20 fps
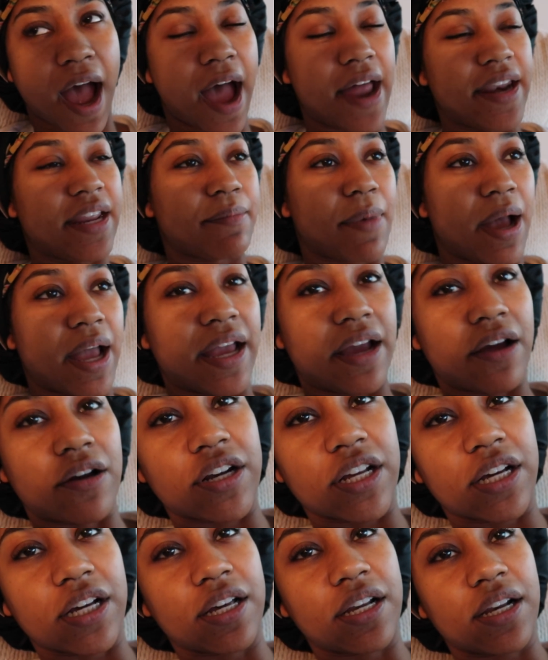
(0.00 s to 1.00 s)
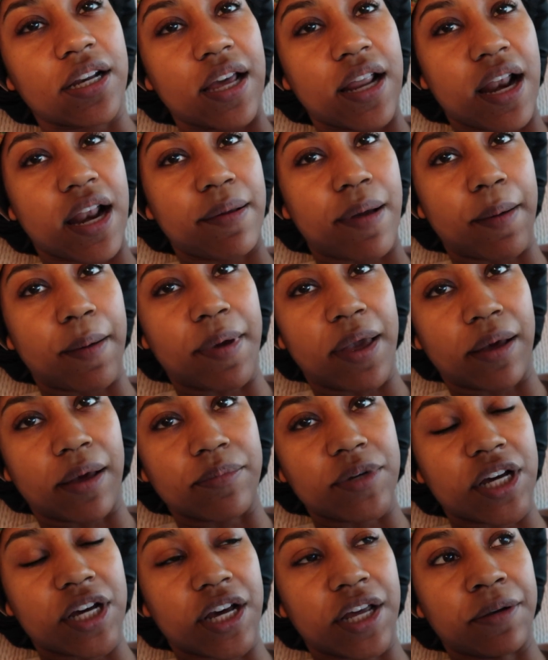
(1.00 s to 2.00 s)
I need my hair done and I need my
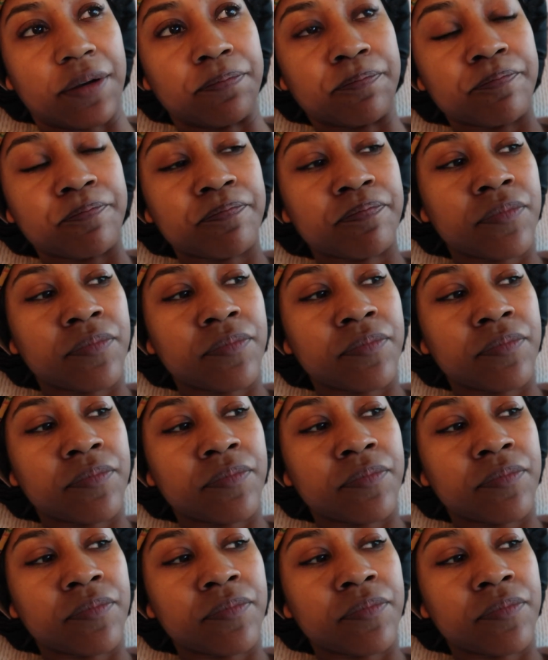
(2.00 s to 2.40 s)
makeup done